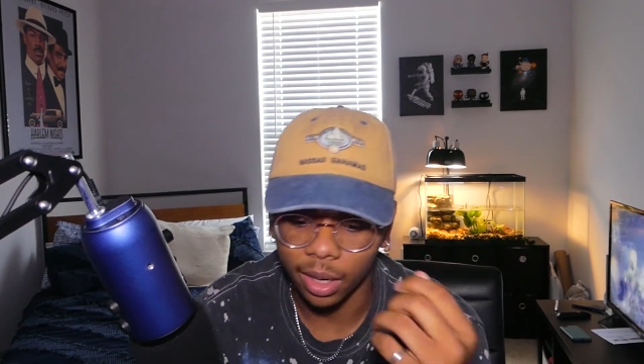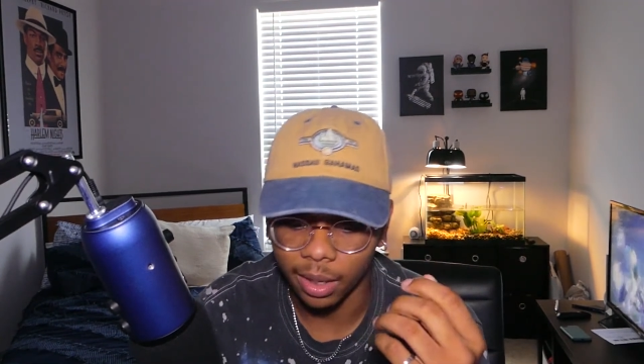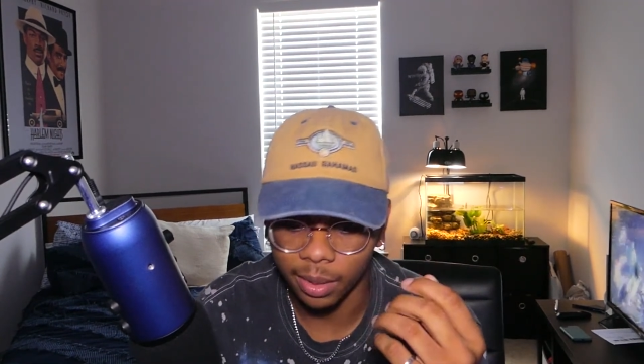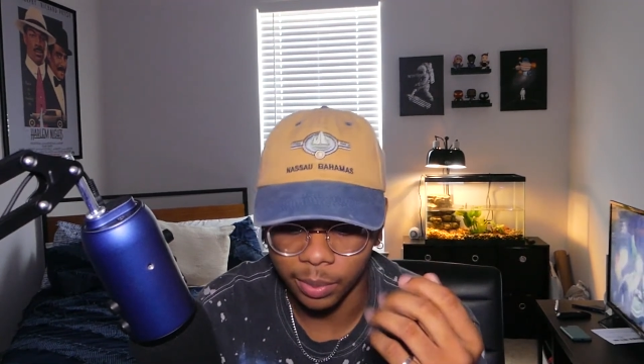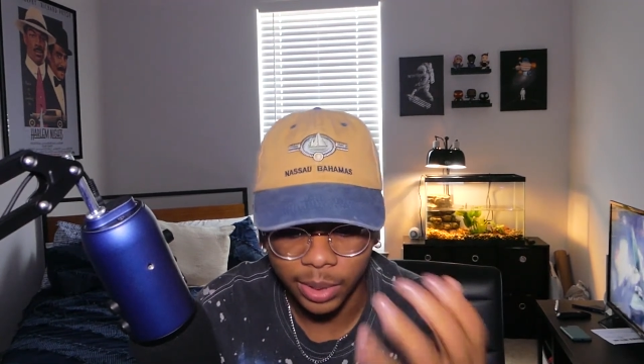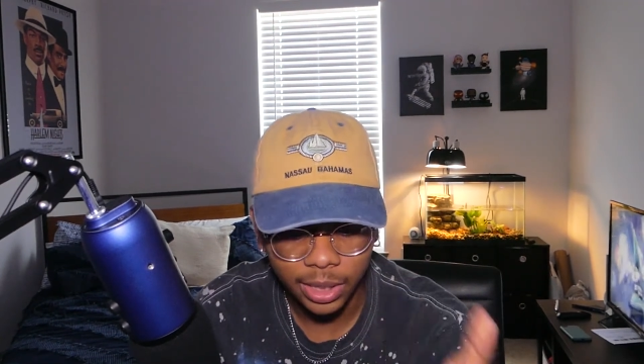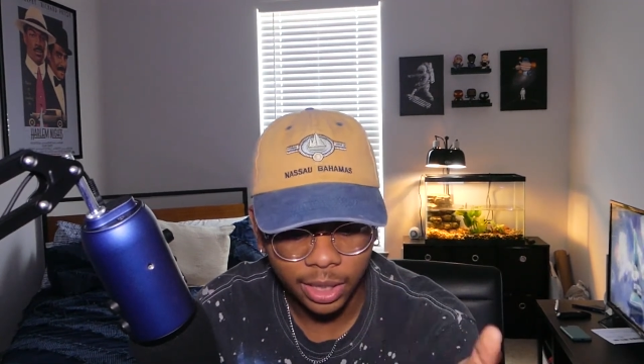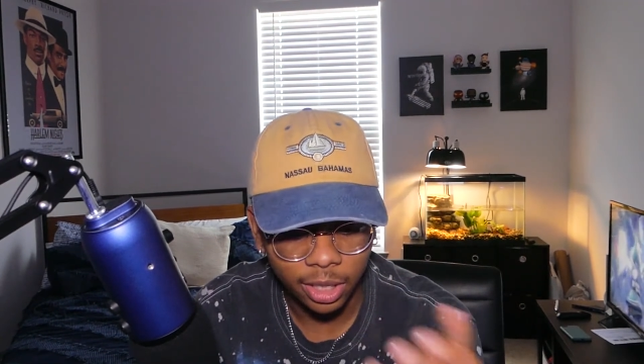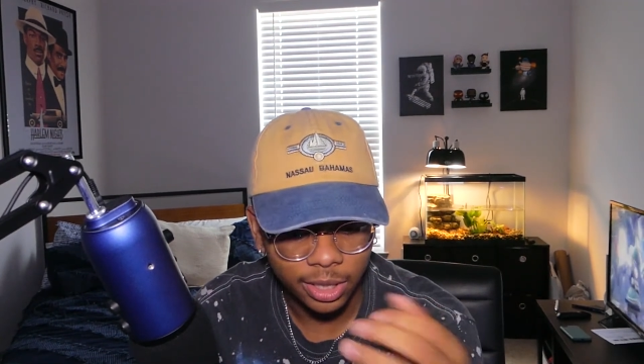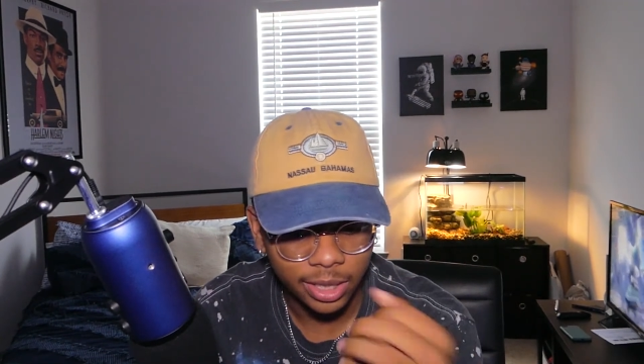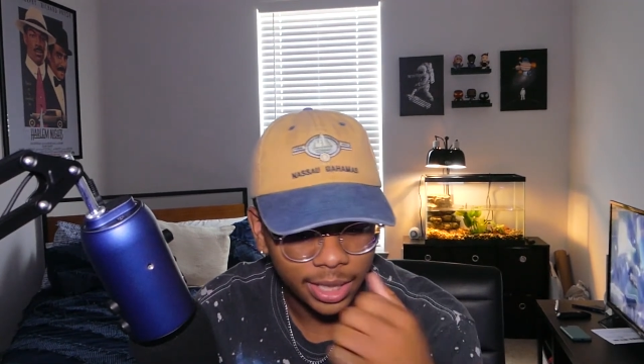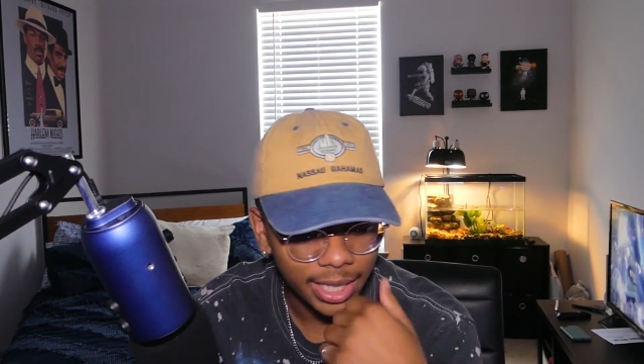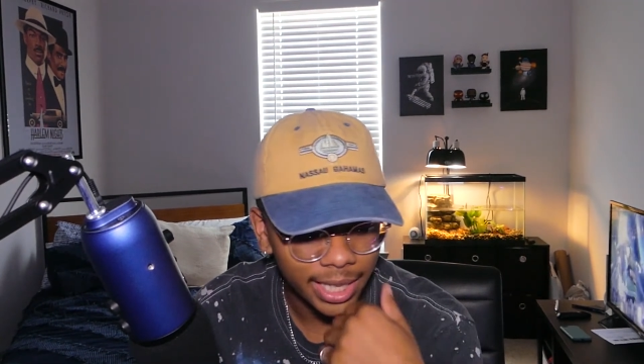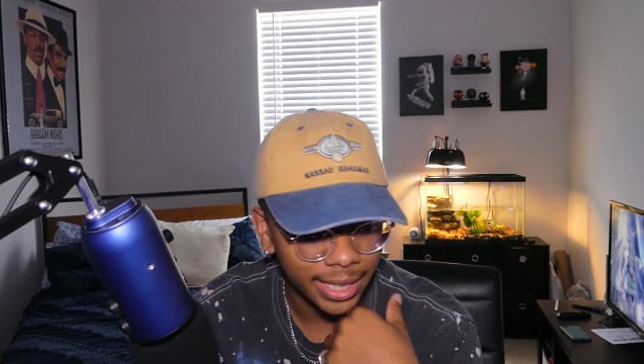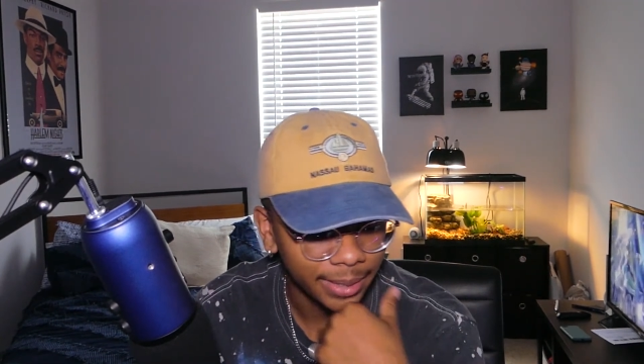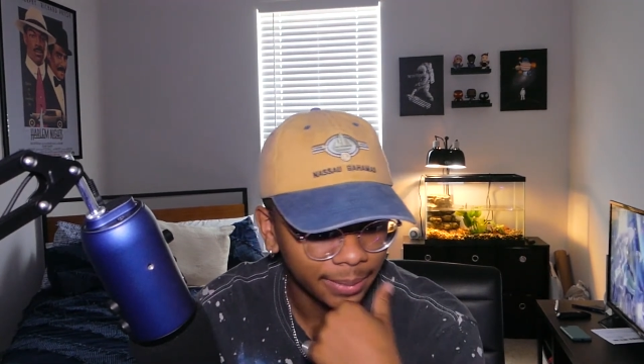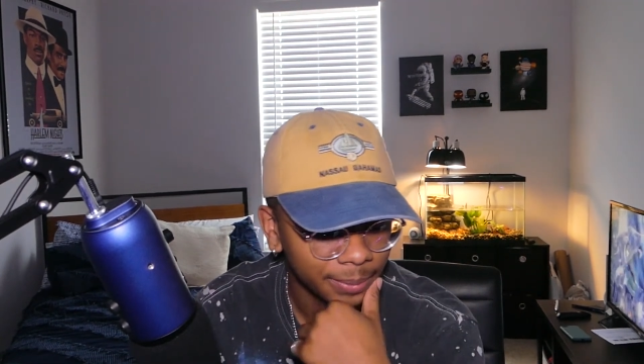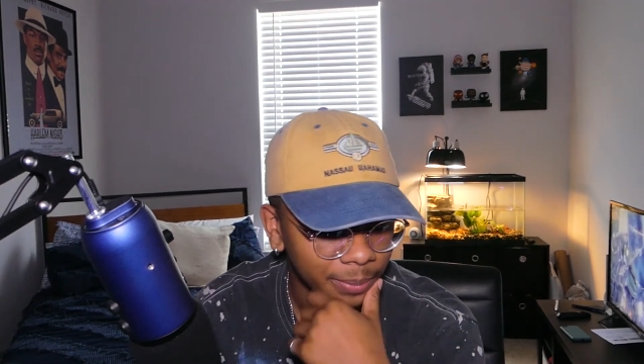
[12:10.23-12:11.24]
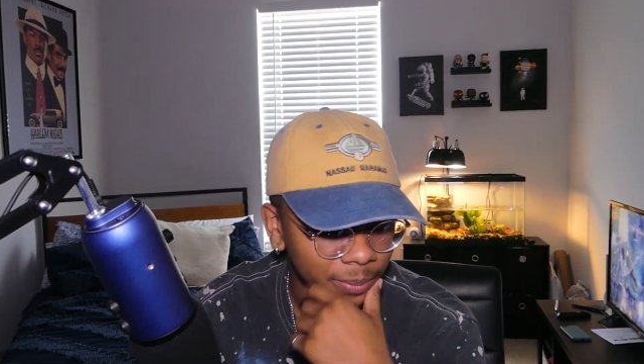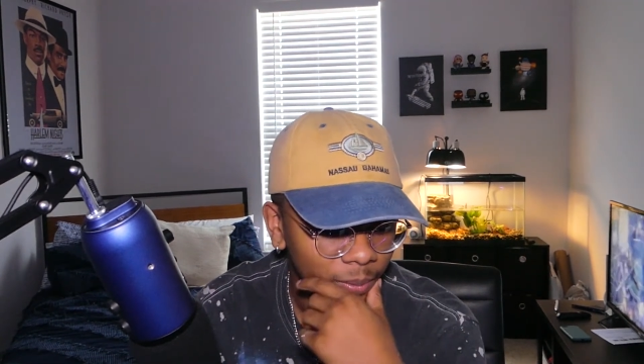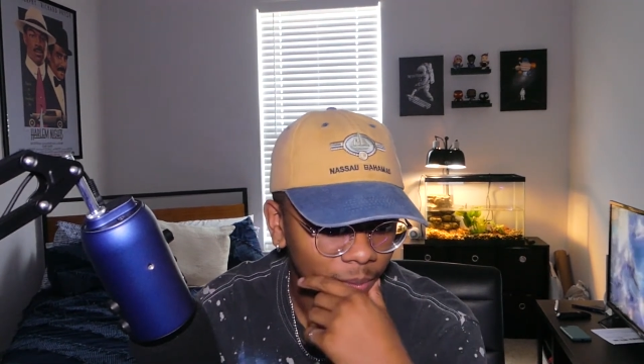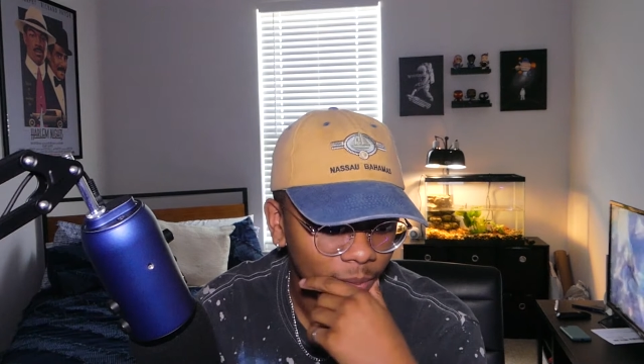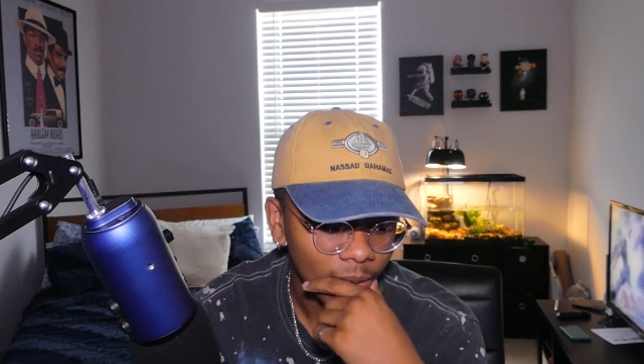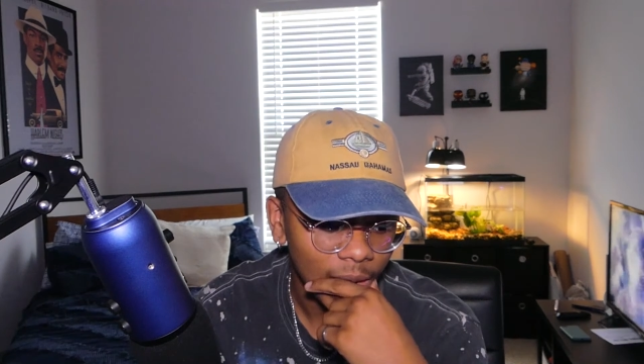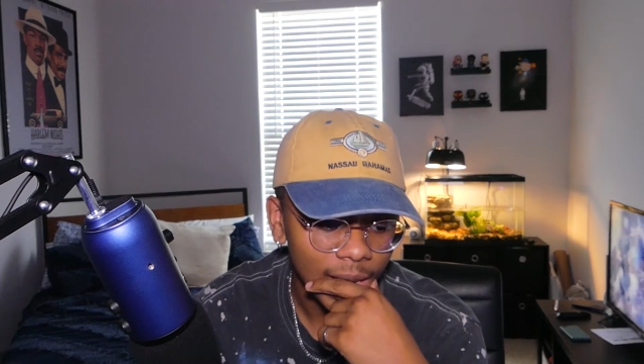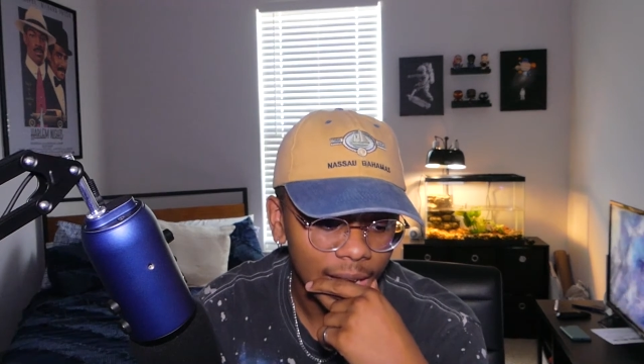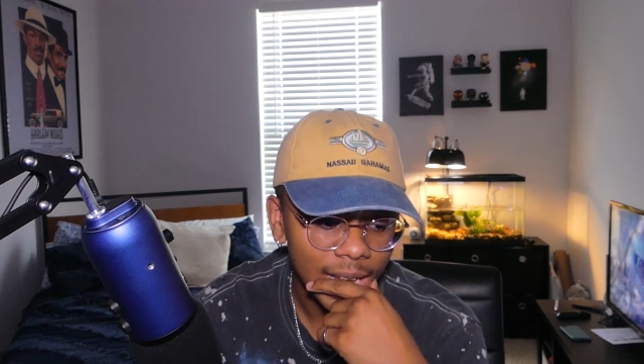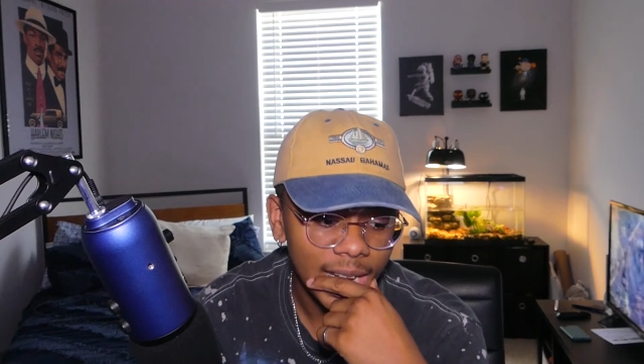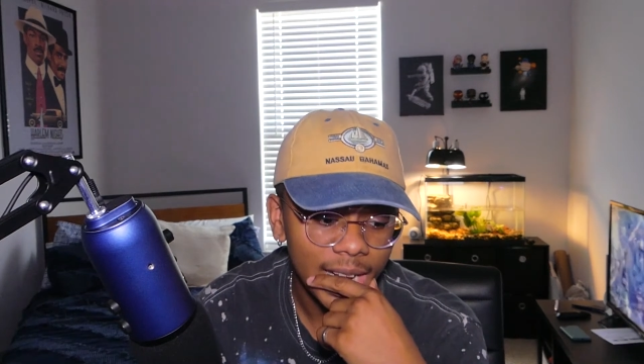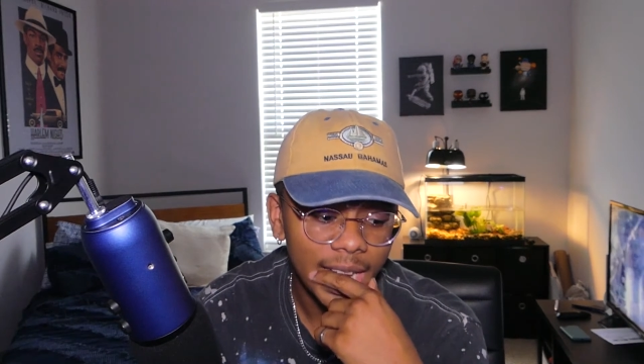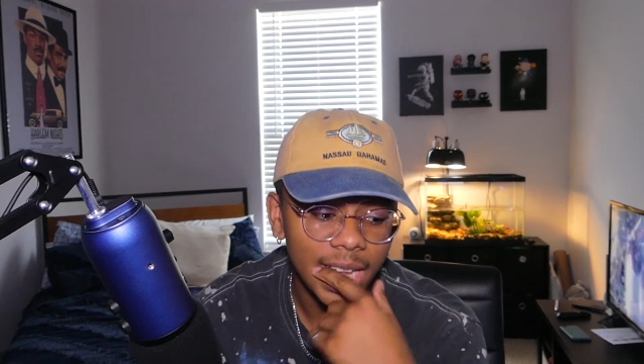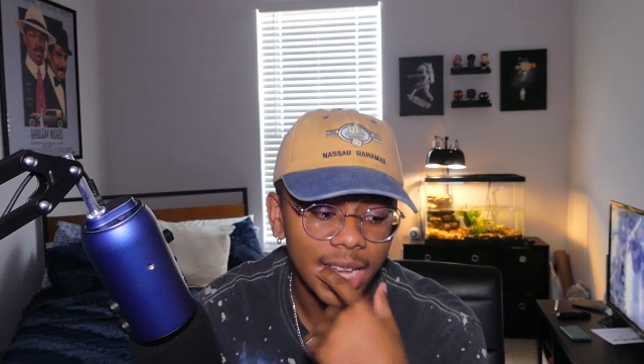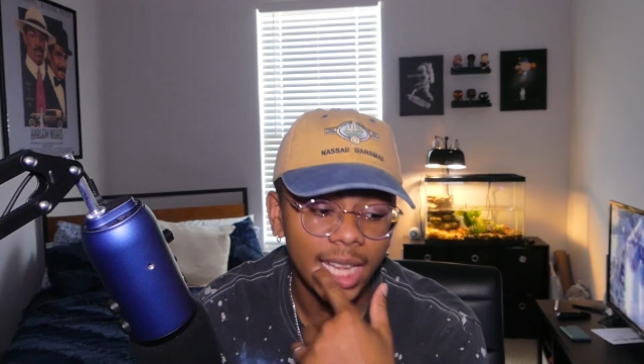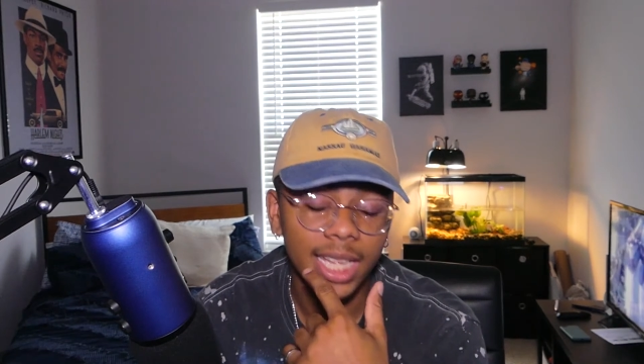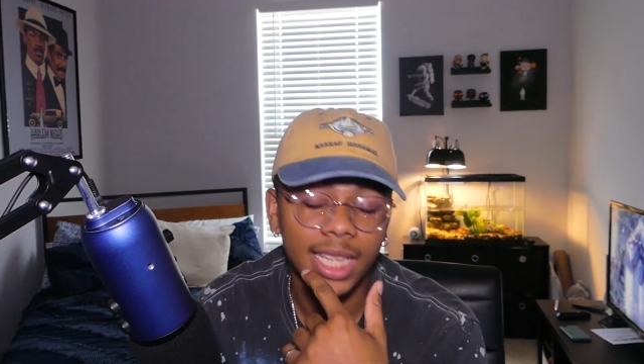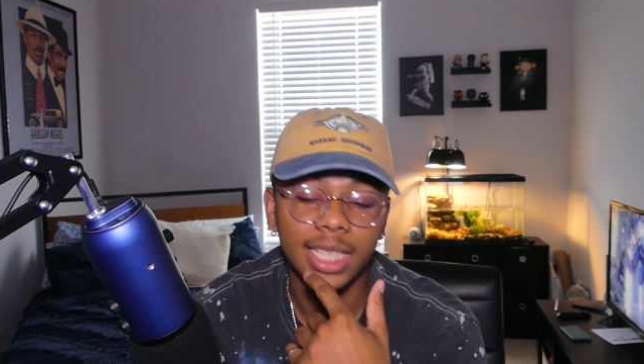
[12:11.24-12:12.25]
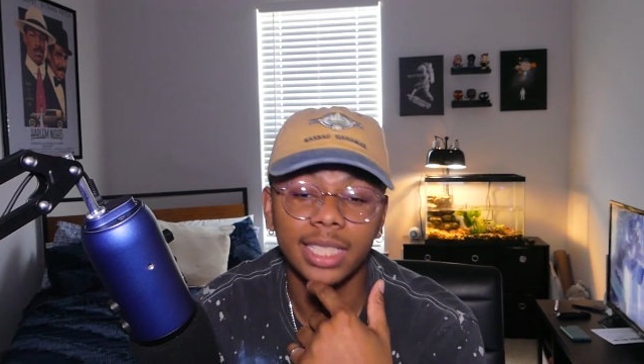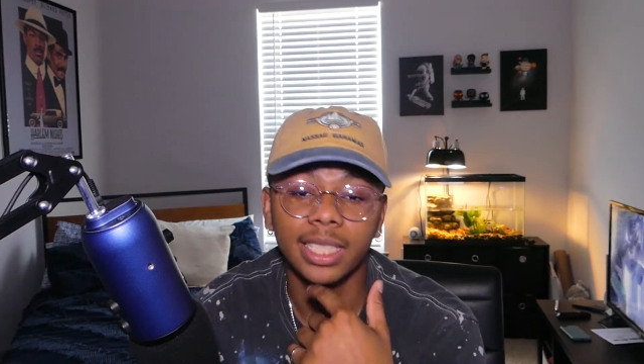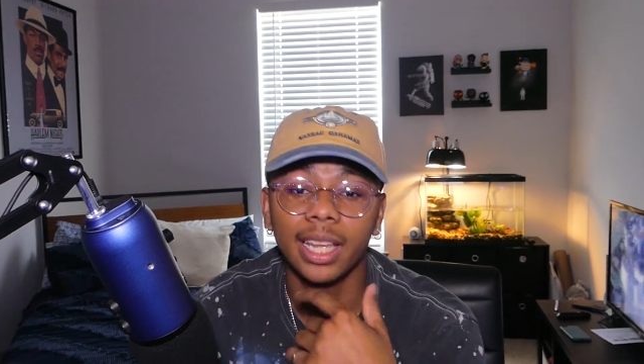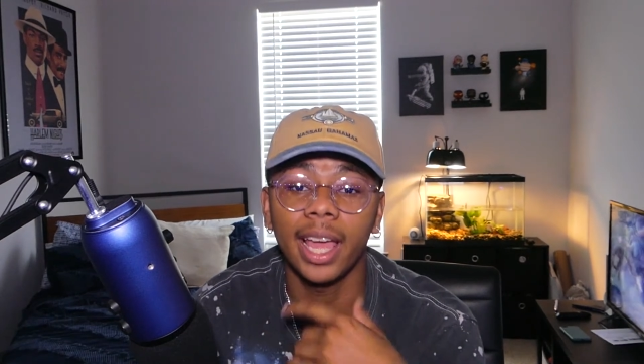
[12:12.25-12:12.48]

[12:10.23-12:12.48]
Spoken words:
to go see it. It is